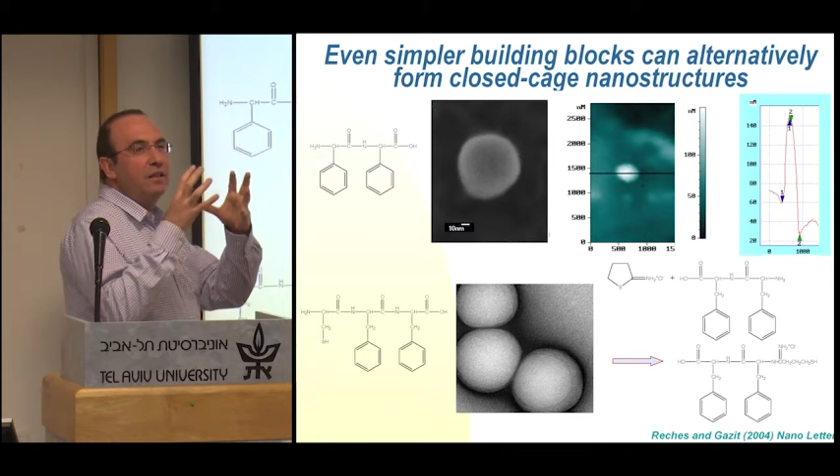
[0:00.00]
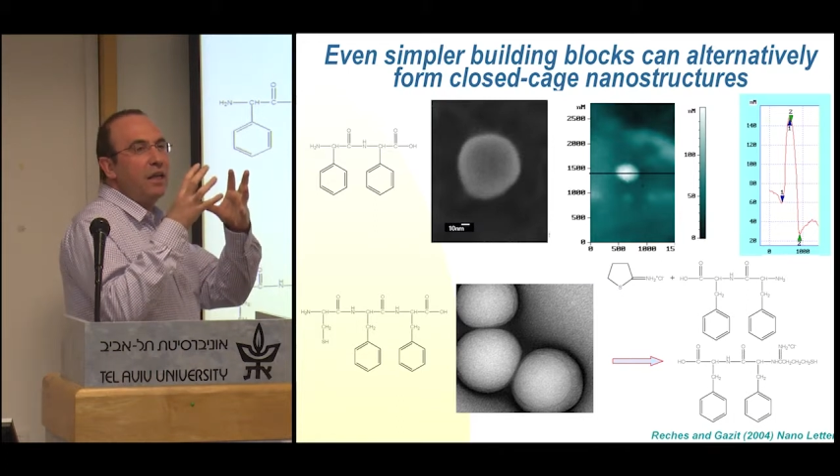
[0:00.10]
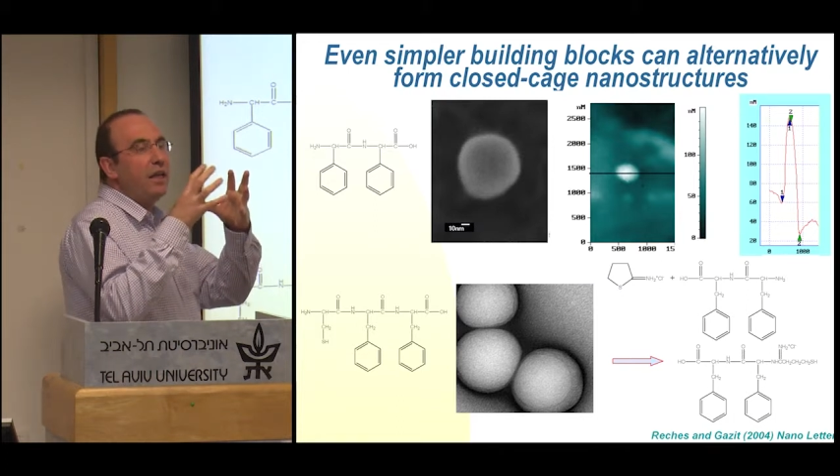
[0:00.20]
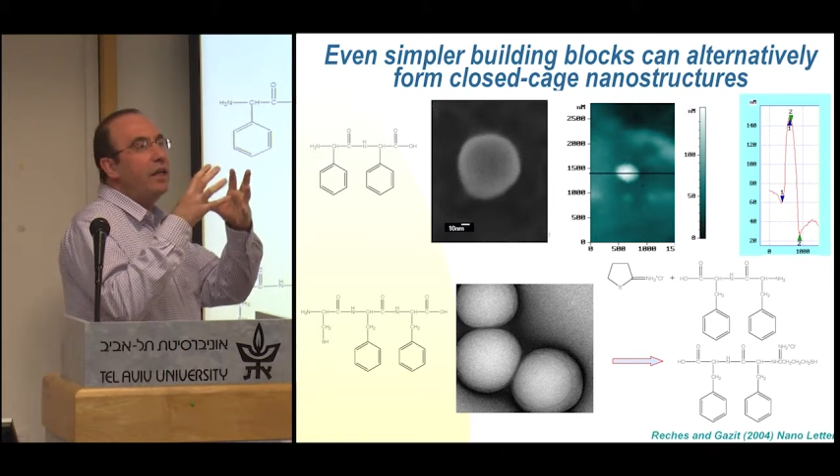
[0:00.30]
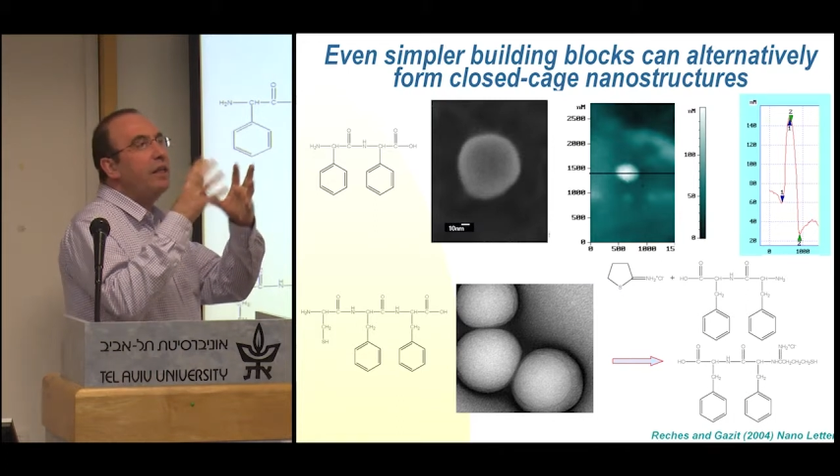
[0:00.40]

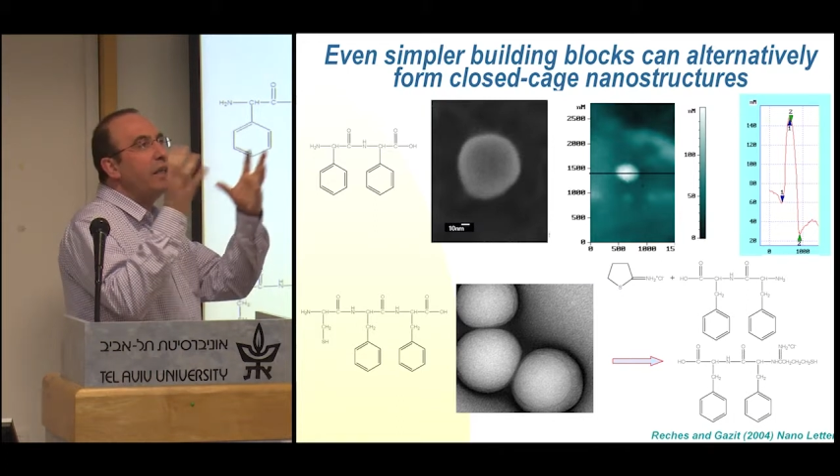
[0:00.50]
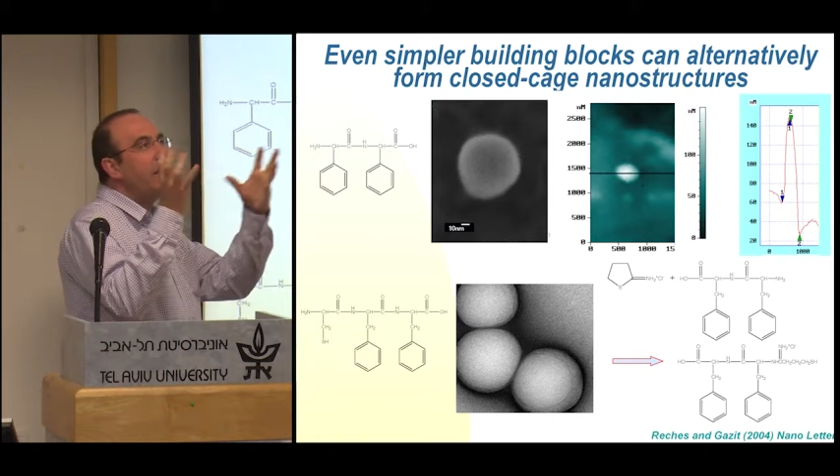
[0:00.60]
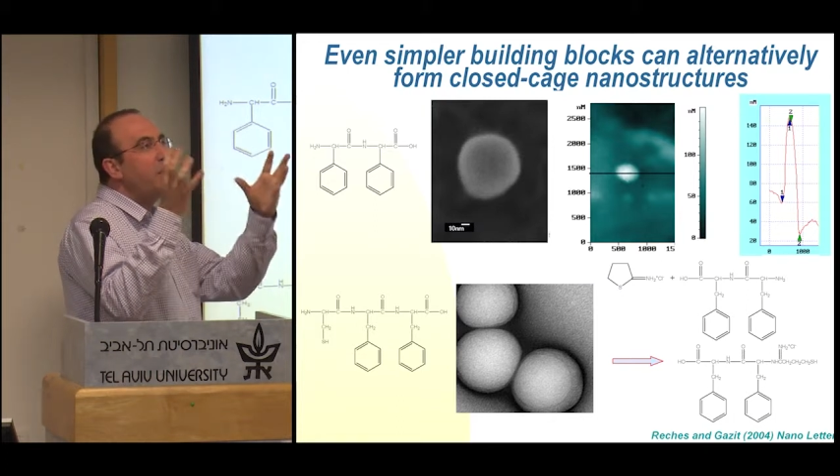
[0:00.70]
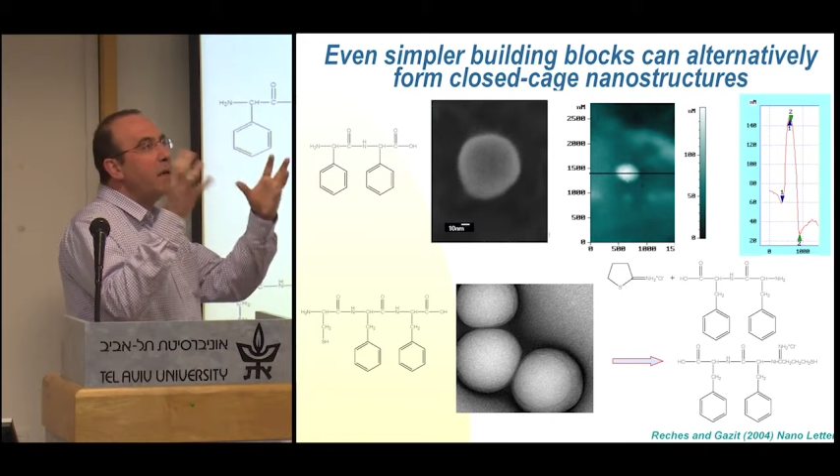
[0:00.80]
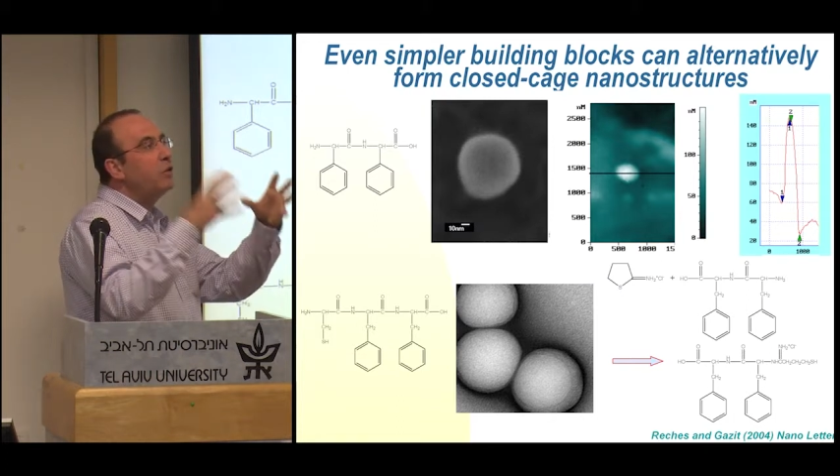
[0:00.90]
In the
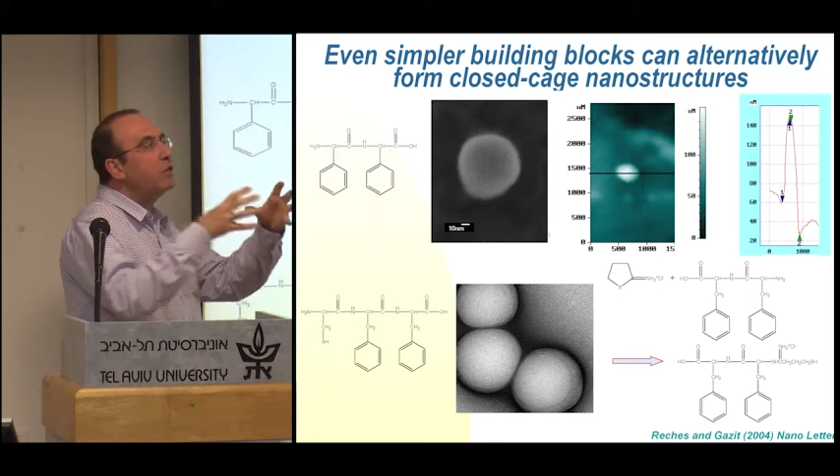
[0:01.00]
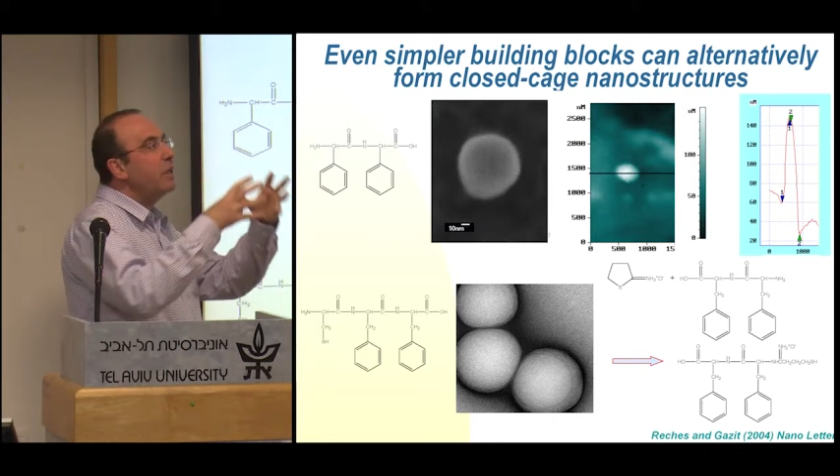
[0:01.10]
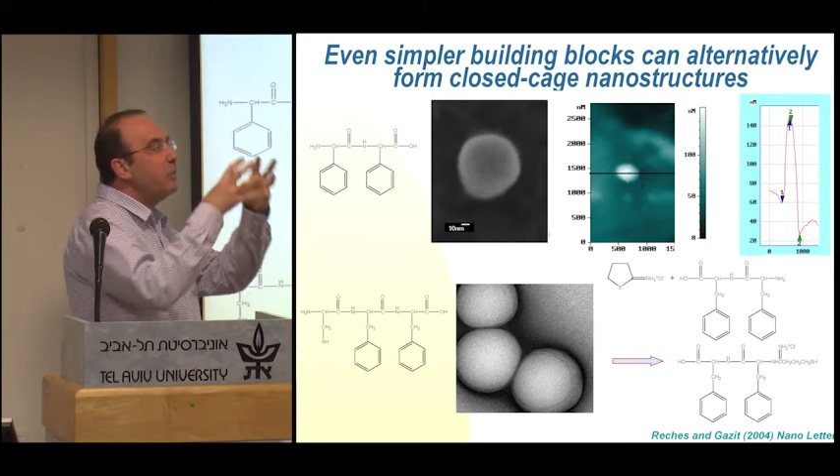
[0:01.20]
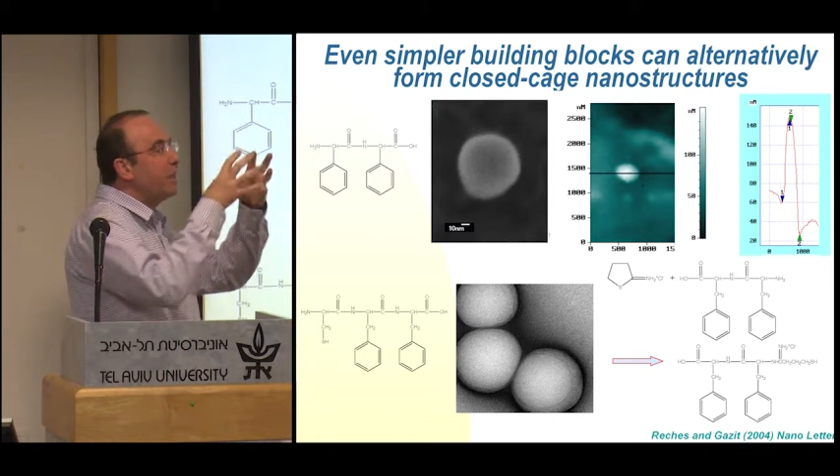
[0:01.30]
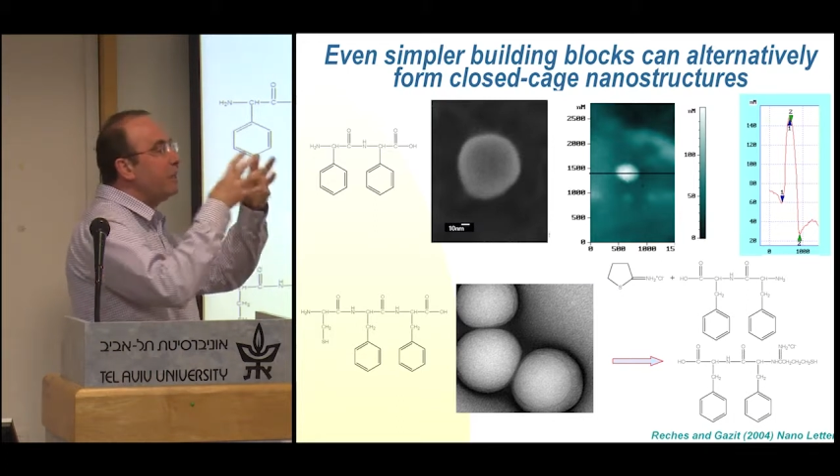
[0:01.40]
macro scale,
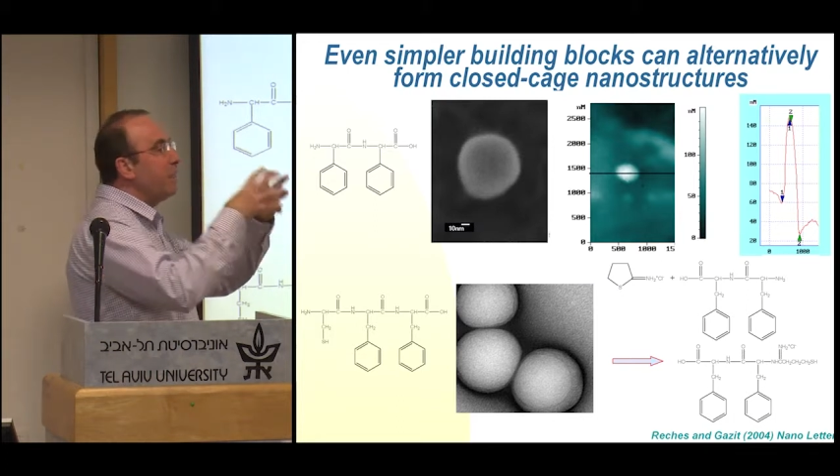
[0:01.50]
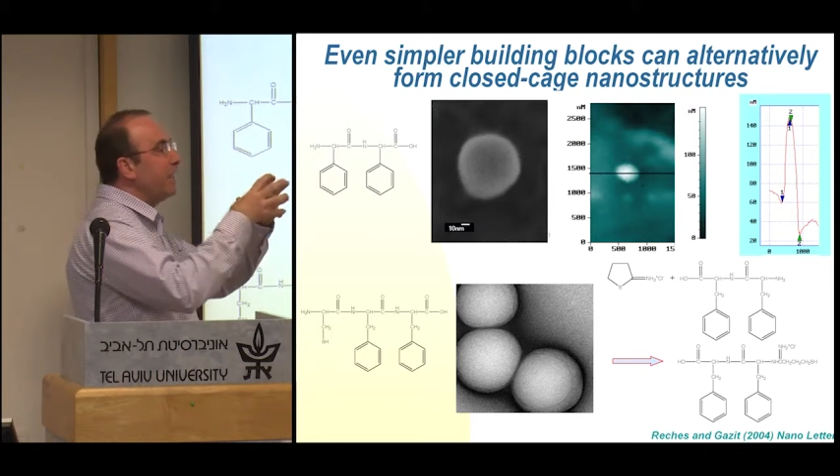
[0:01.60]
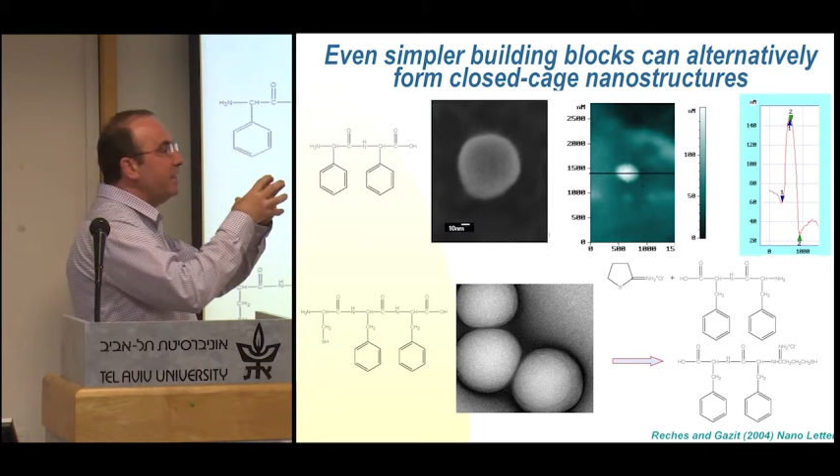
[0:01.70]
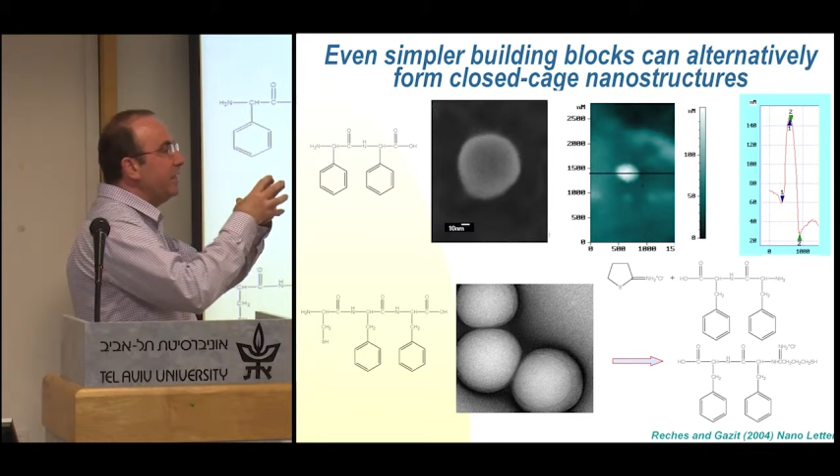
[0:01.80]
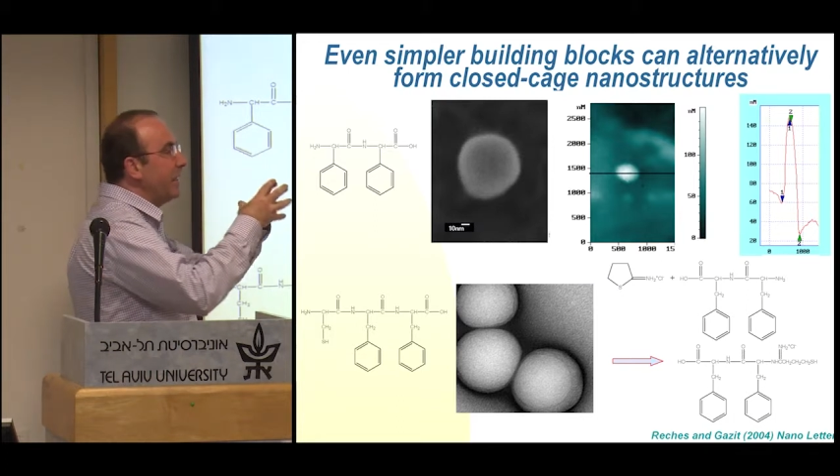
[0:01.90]
we can make
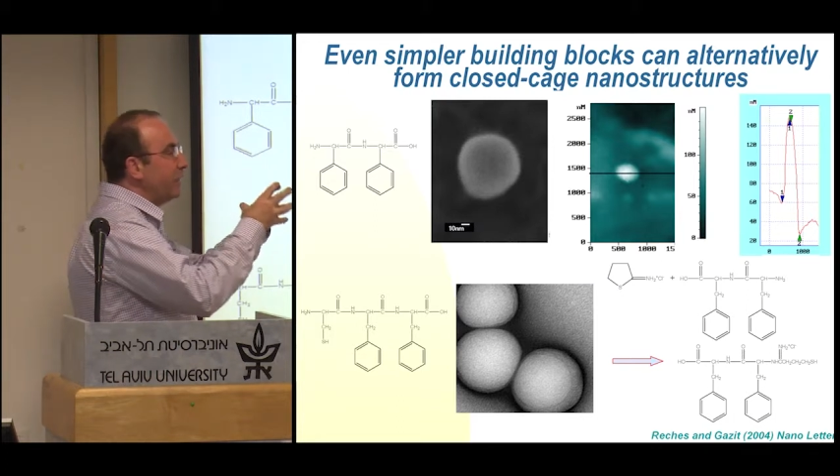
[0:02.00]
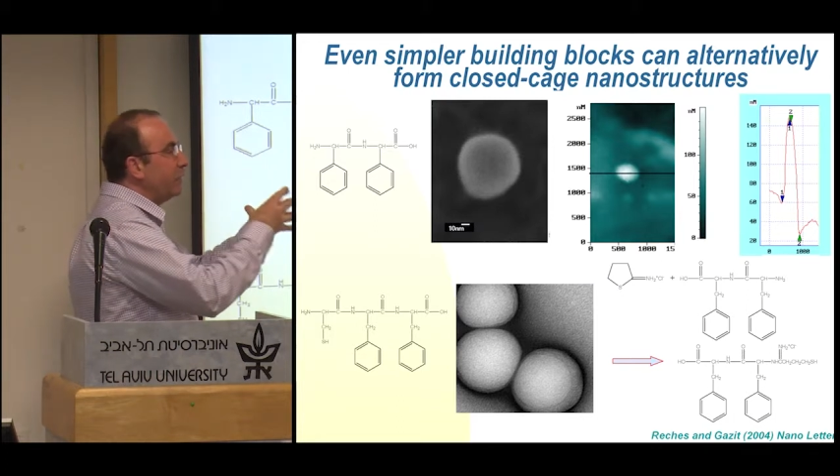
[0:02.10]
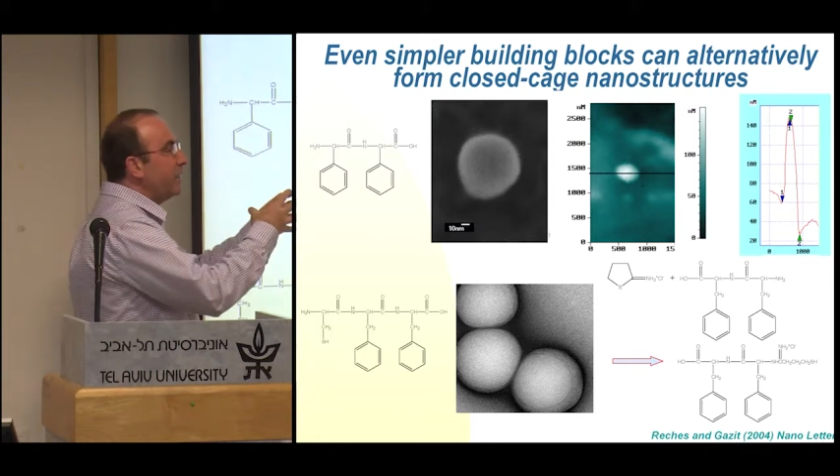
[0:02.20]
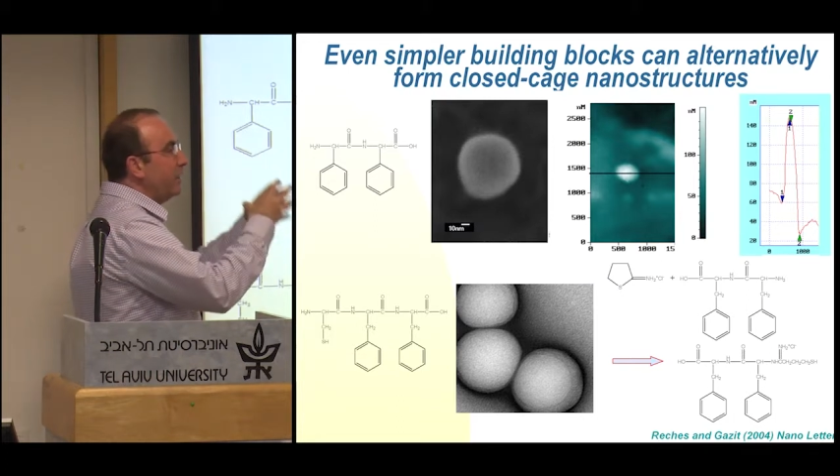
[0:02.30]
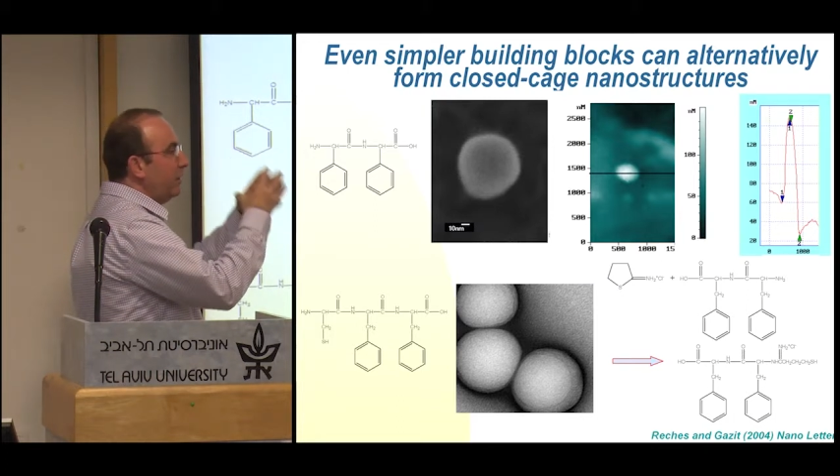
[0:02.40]
in the
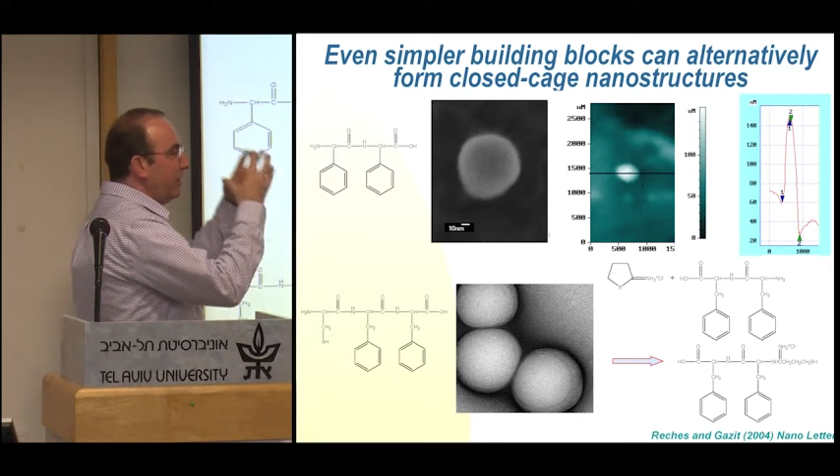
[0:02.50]
nanoscale,